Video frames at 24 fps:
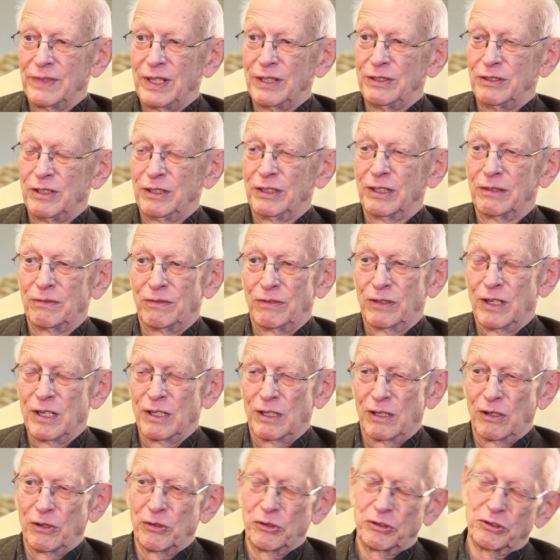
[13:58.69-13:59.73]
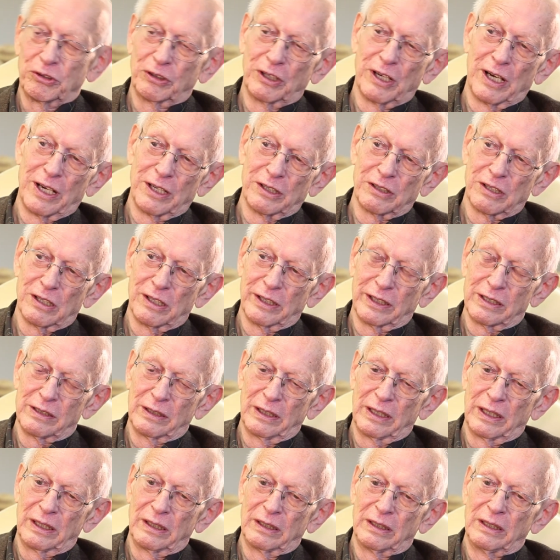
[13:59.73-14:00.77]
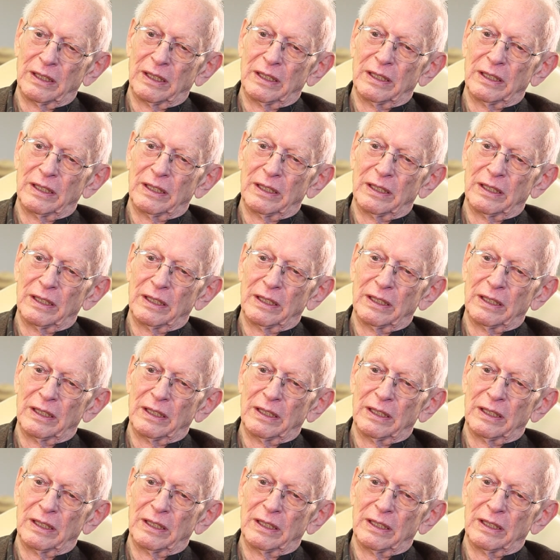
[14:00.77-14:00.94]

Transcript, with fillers: and you get very close to guys like that.